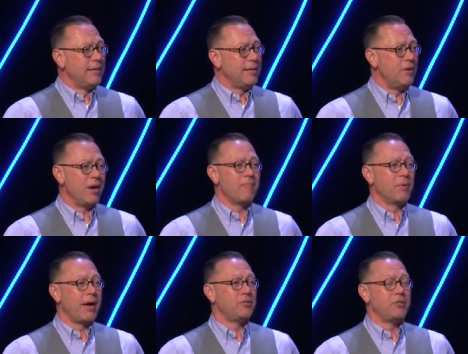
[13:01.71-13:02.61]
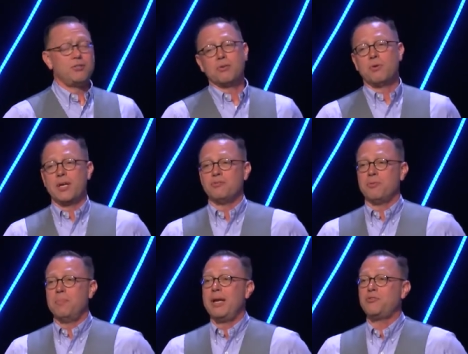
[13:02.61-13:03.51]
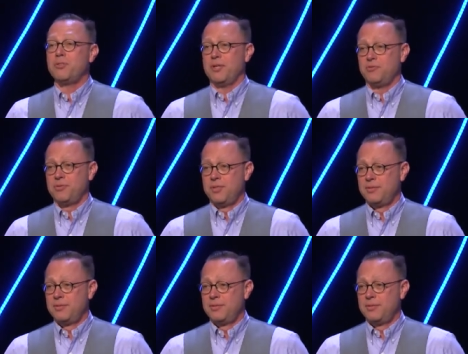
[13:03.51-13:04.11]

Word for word: You don't have the right shoes, you're going to get some blisters.